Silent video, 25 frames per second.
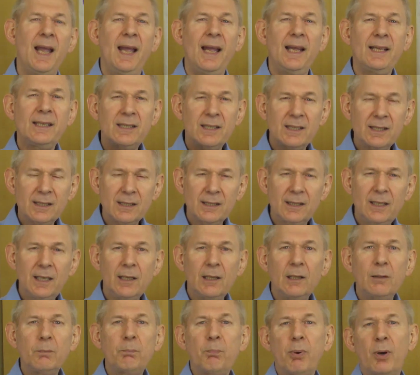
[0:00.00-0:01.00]
it's
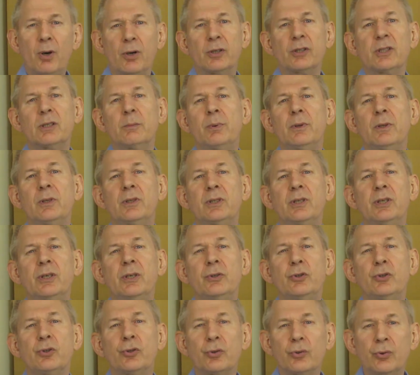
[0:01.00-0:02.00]
still possible to
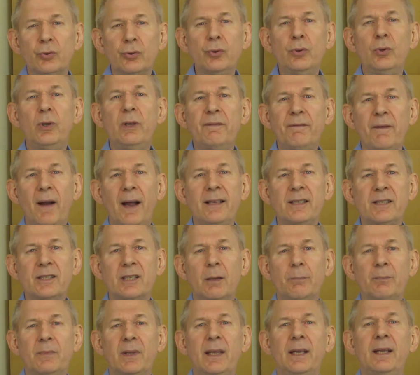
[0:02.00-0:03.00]
truly find
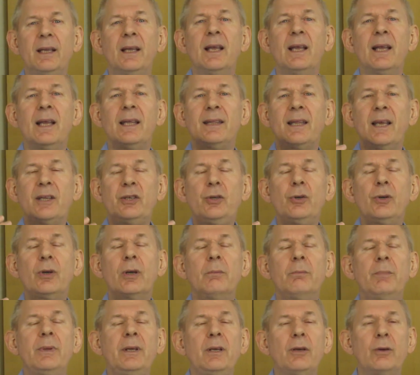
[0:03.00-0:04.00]
something that you
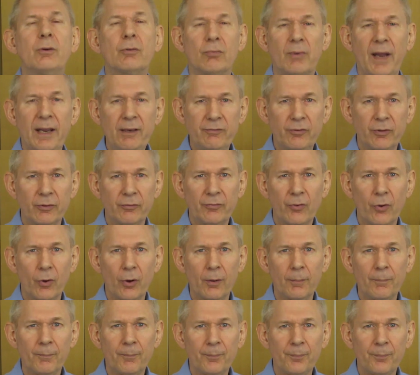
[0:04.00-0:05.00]
can be grateful for.